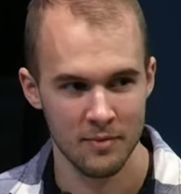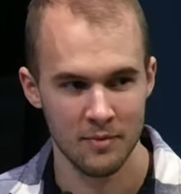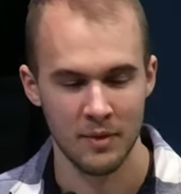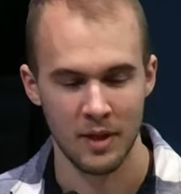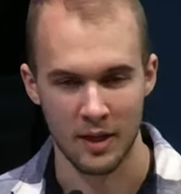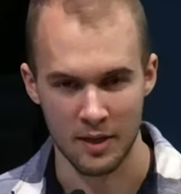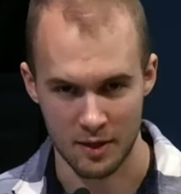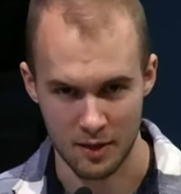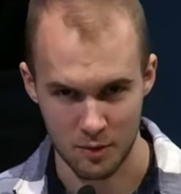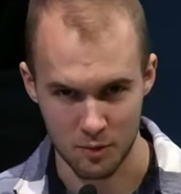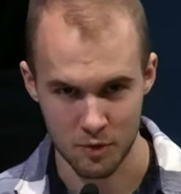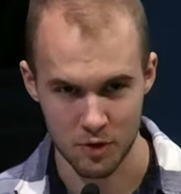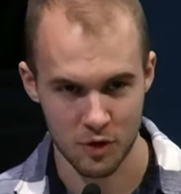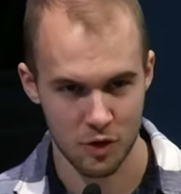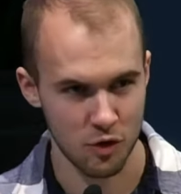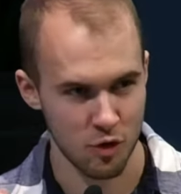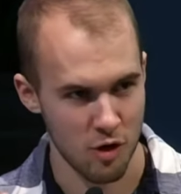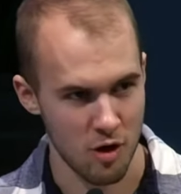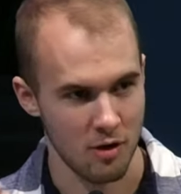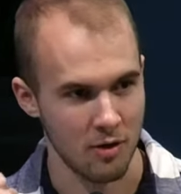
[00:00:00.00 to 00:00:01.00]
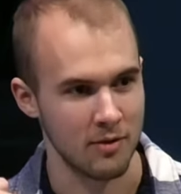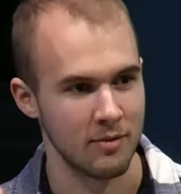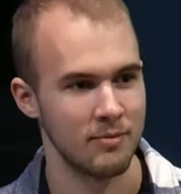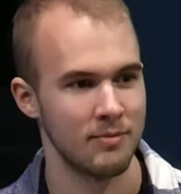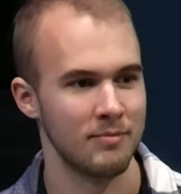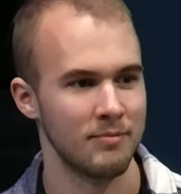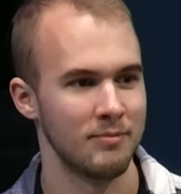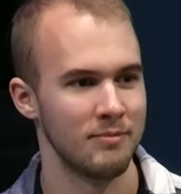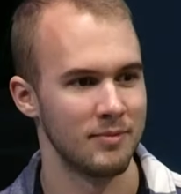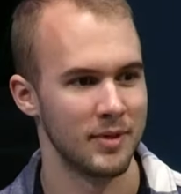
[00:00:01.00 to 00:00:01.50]
And he was strong,
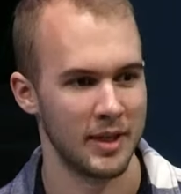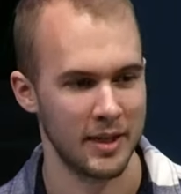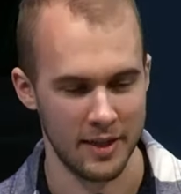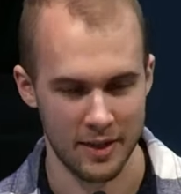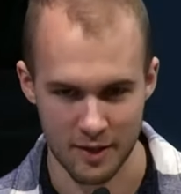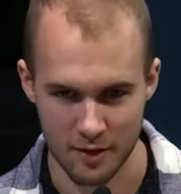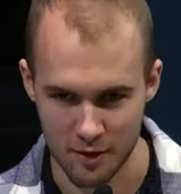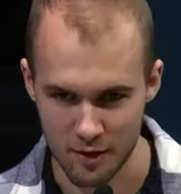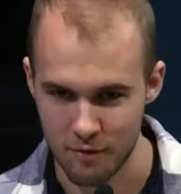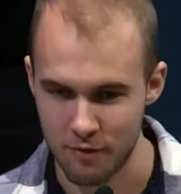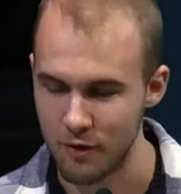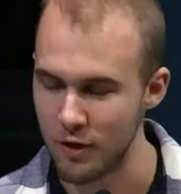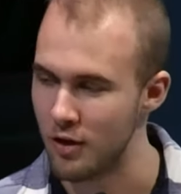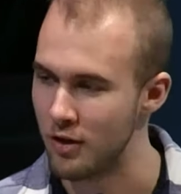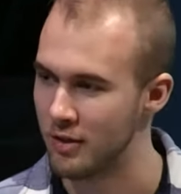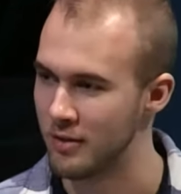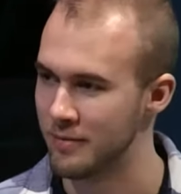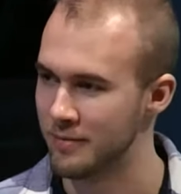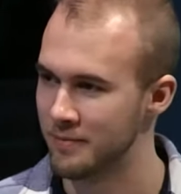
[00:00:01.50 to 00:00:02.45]
and he did not fall.